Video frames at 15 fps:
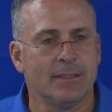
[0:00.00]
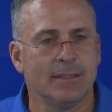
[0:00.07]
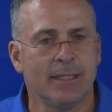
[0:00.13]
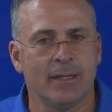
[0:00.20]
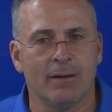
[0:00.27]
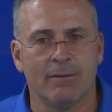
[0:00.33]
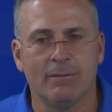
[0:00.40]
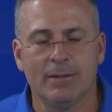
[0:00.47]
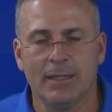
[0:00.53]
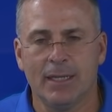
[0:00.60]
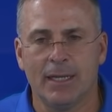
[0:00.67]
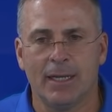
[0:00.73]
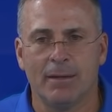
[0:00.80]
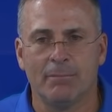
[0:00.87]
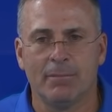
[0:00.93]
You know,
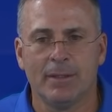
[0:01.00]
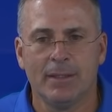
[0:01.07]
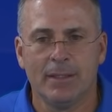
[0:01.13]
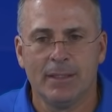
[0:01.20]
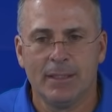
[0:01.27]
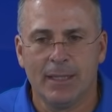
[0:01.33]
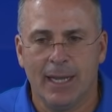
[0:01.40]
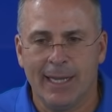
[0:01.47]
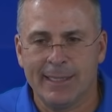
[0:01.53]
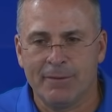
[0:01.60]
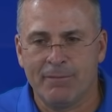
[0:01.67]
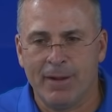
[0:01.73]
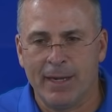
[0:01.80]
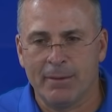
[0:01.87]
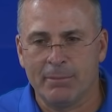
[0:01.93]
um, I
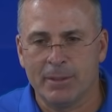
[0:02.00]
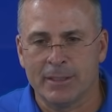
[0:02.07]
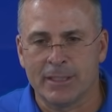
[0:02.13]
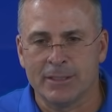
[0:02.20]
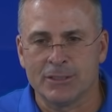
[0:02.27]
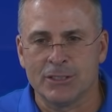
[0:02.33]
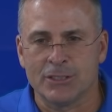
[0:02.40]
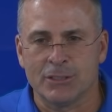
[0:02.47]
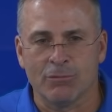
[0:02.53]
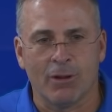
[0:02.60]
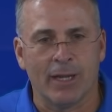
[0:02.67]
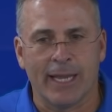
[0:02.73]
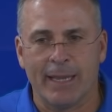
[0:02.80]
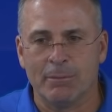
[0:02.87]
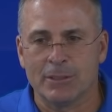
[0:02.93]
define a consistent
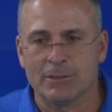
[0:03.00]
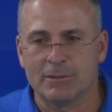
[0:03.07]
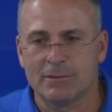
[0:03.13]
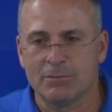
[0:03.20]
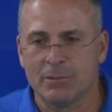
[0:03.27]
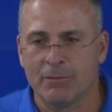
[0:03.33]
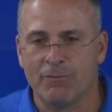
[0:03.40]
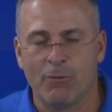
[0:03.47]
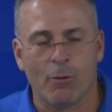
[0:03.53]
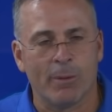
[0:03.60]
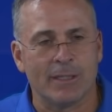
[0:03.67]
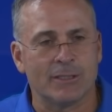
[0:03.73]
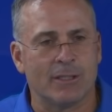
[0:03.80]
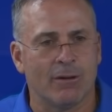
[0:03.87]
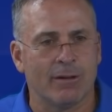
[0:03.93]
run game as with four
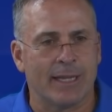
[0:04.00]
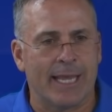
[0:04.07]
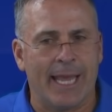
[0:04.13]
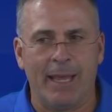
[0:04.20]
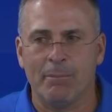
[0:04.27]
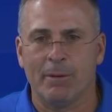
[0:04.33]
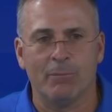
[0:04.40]
minutes going in the game,